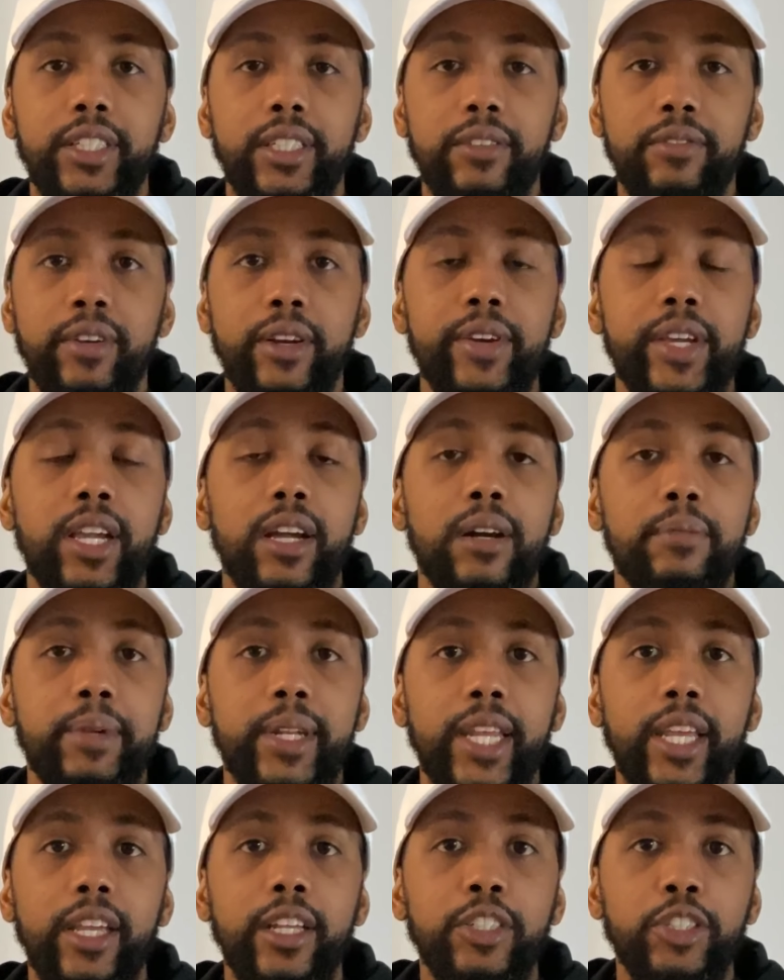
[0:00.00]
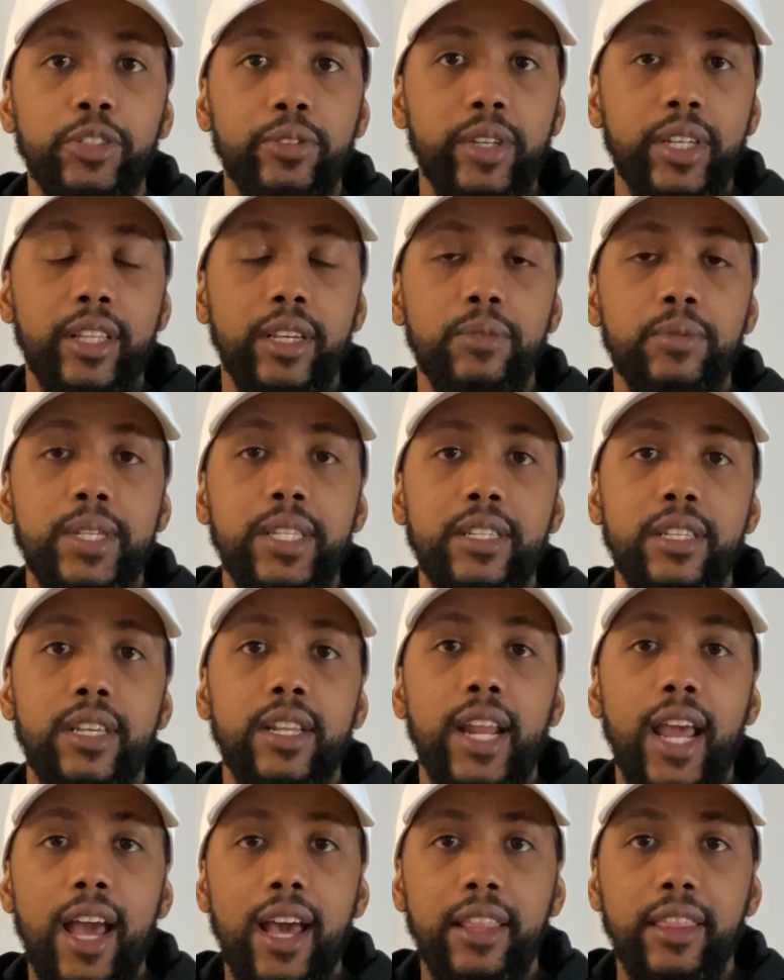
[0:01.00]
a very common injury that we see in
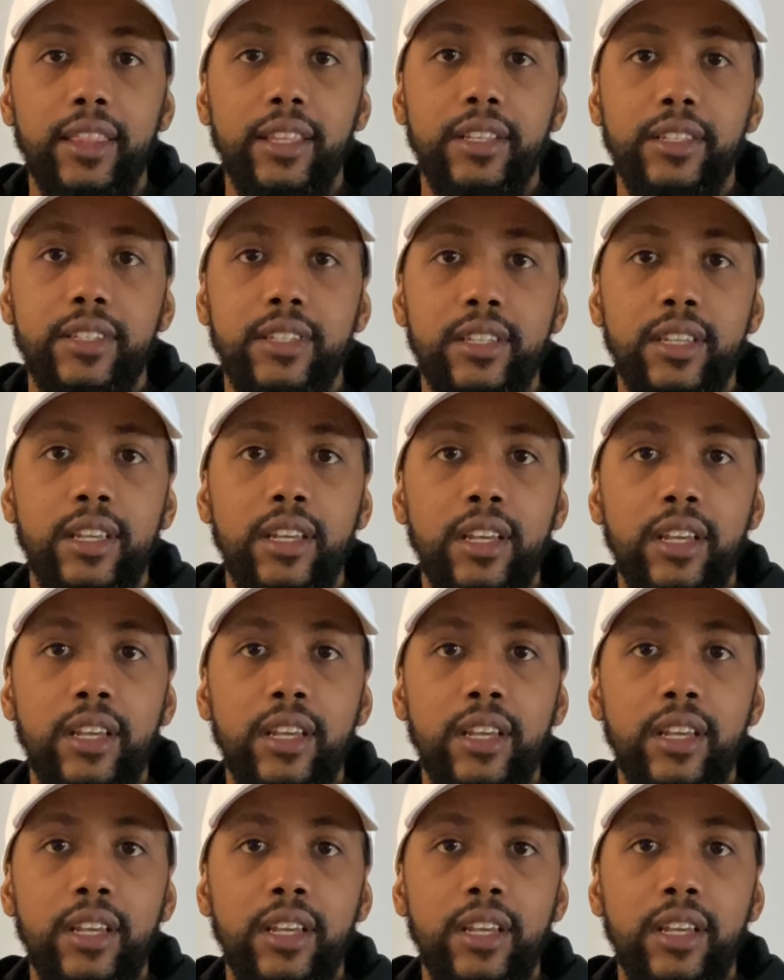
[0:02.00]
athletes.